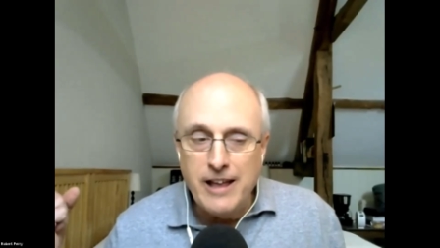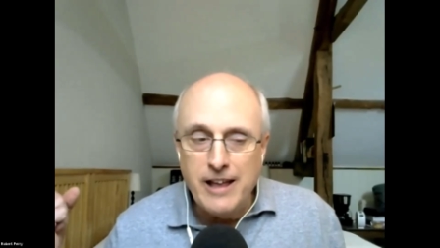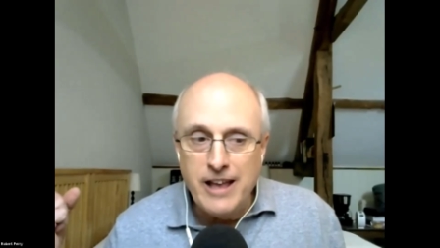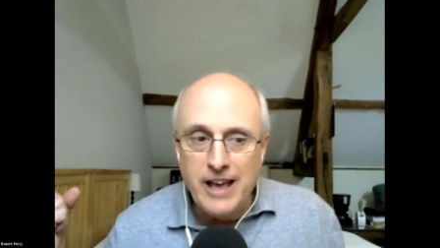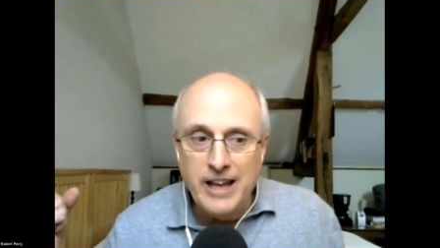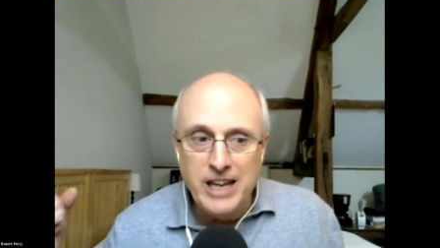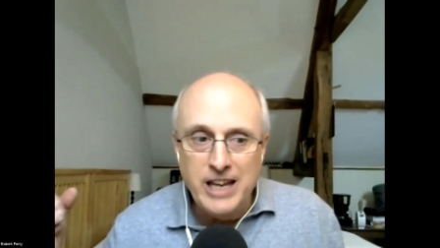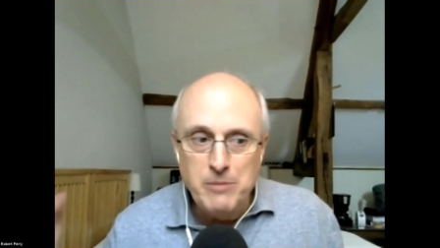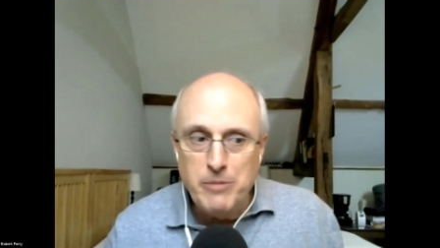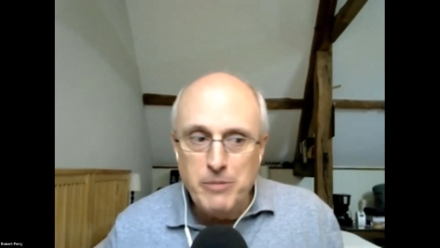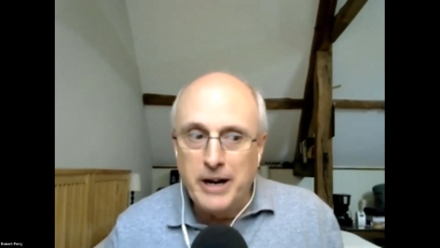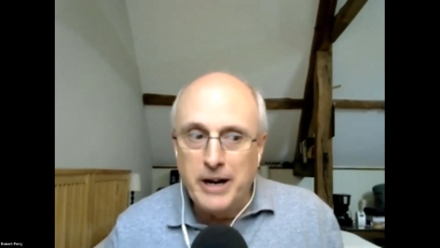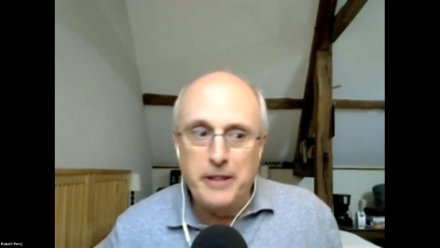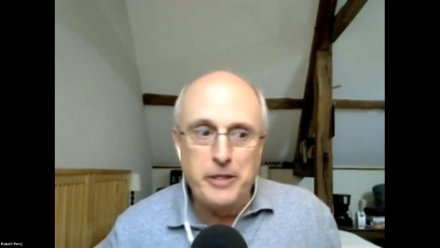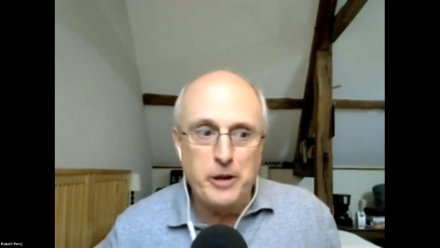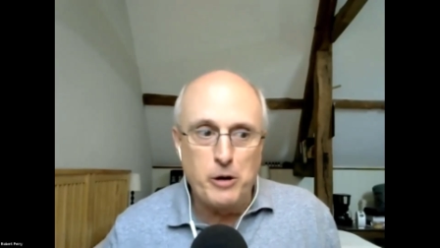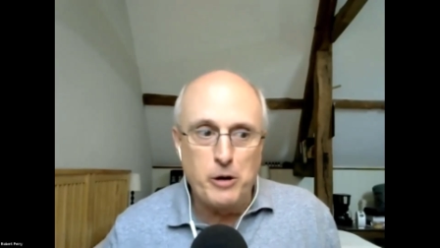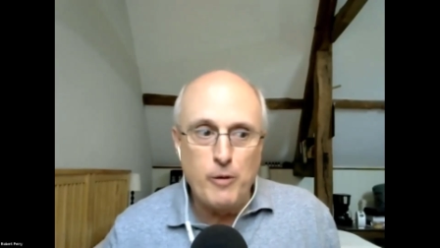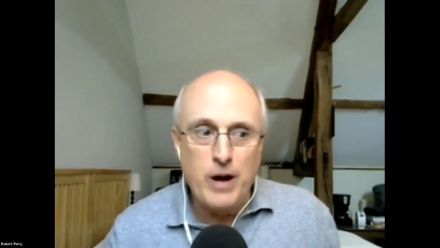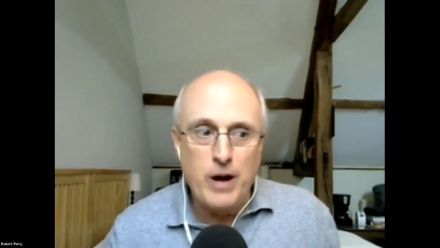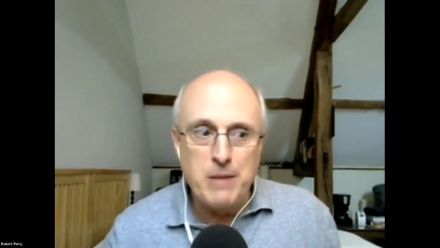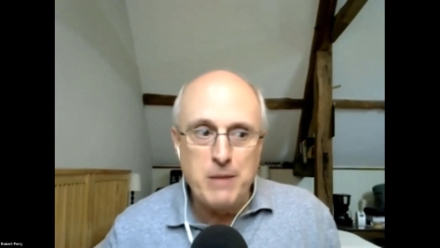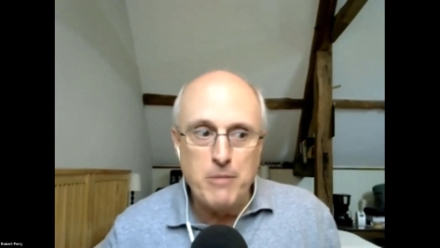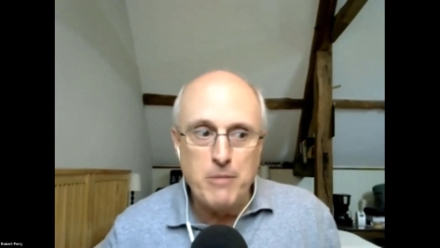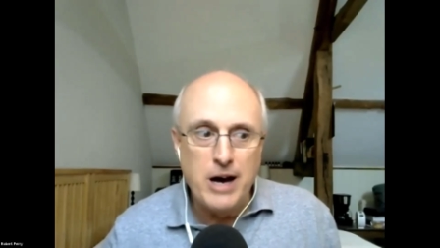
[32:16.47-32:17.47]
anybody in their
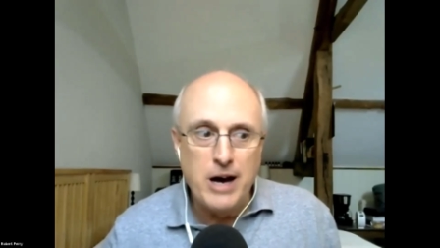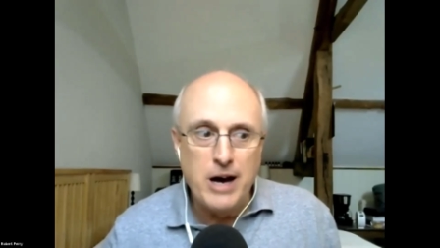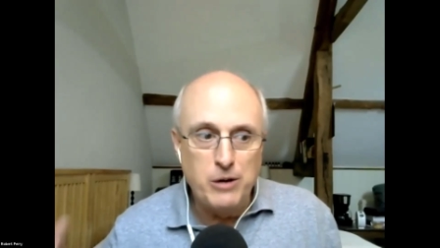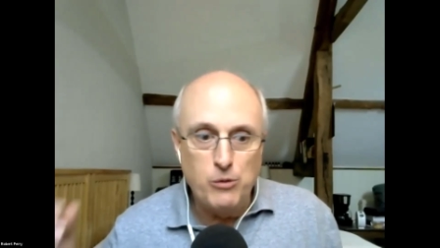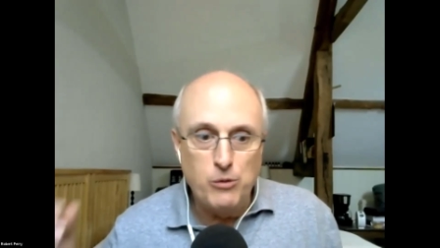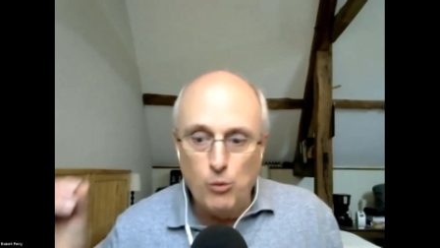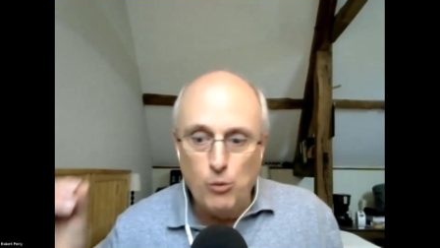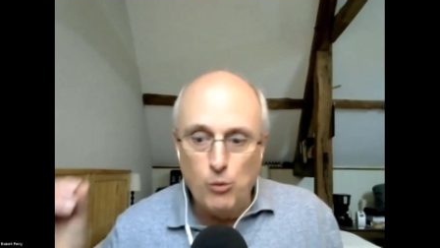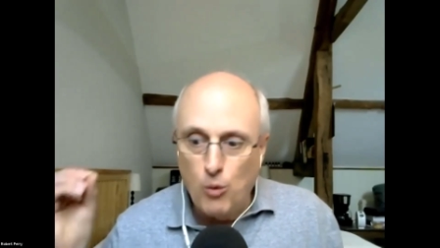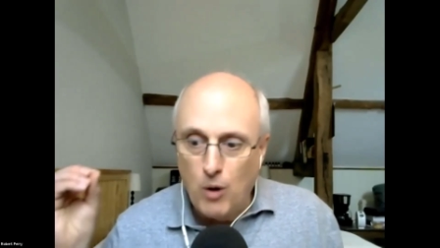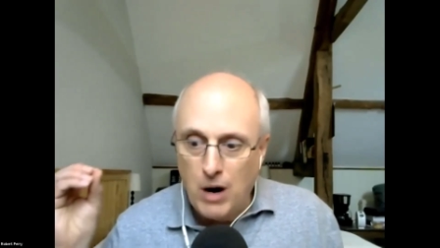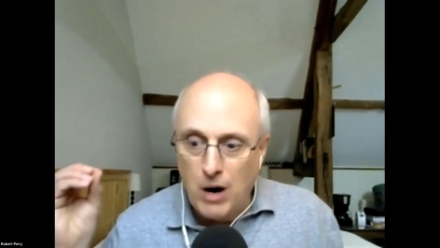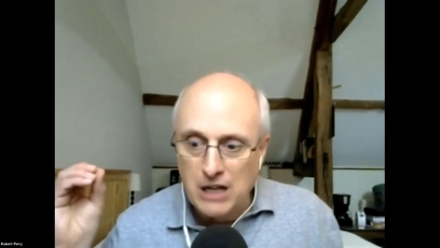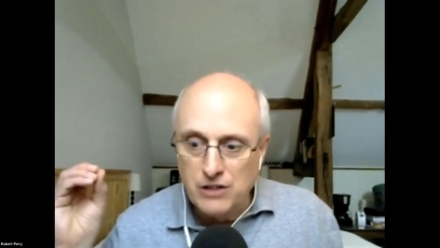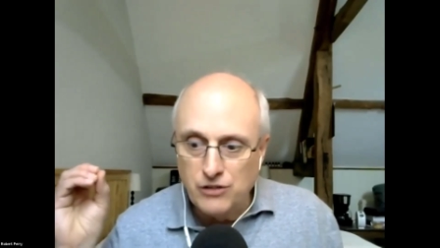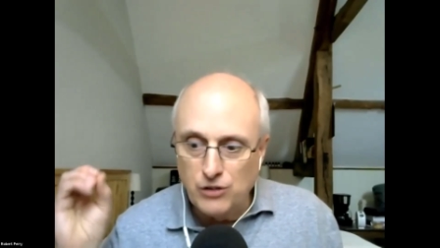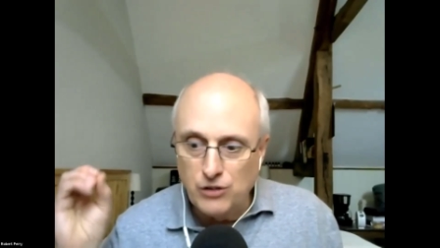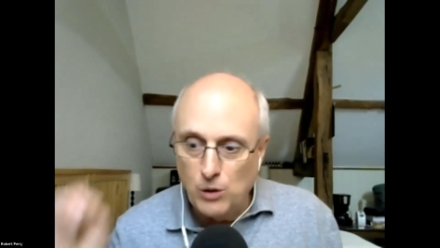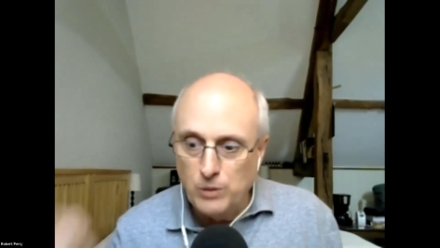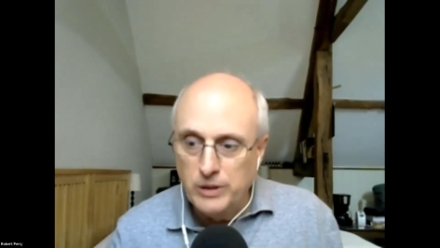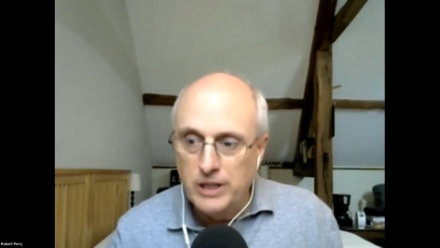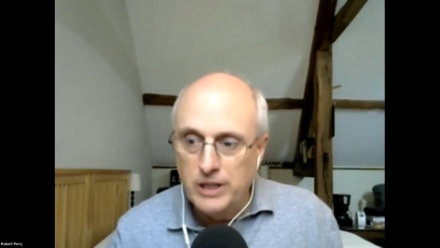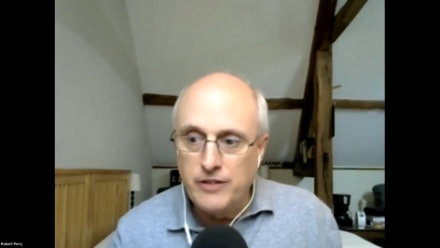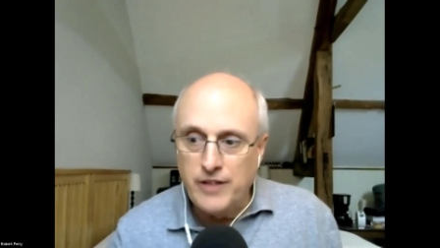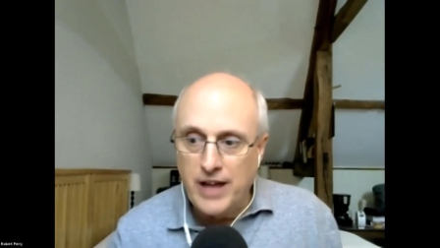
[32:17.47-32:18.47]
right mind wants
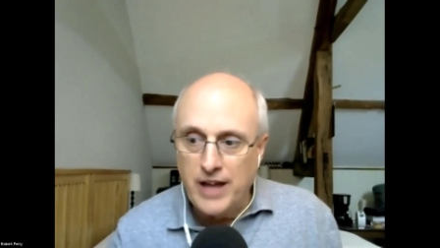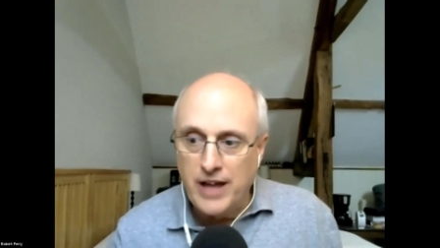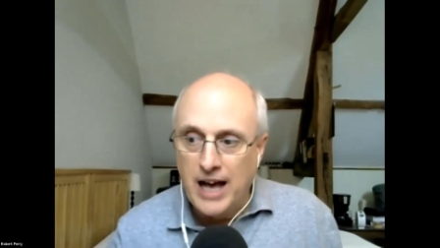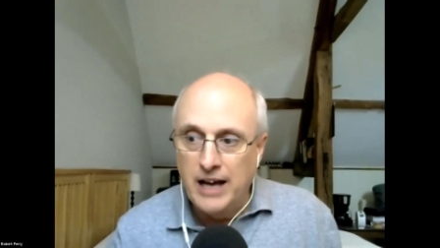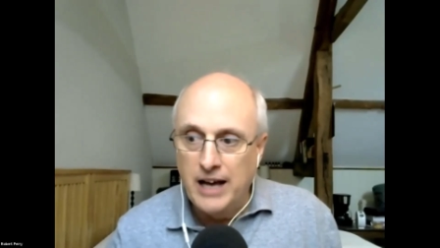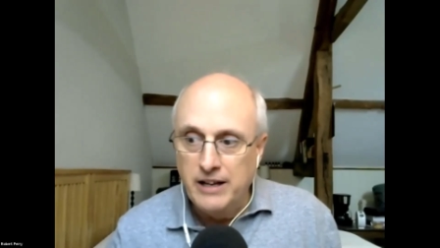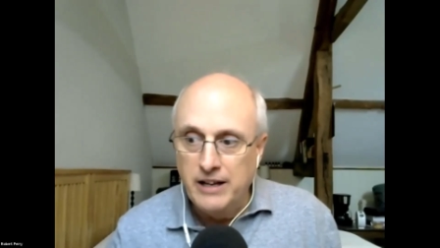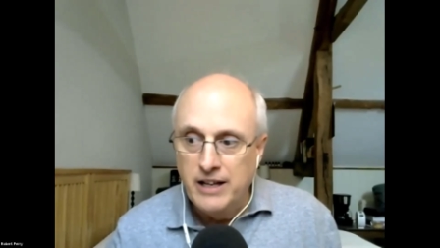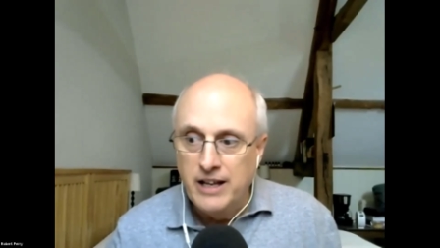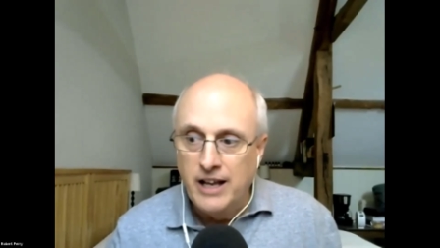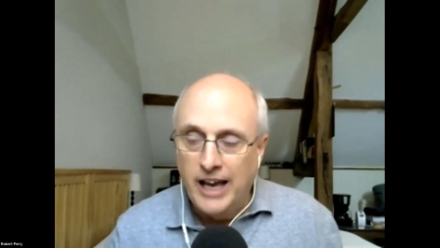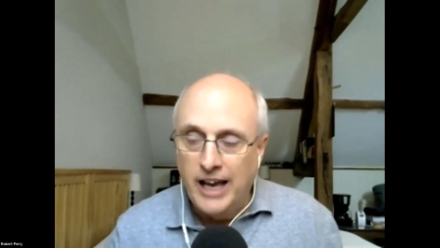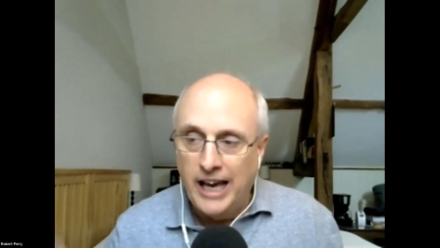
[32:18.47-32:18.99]
only that.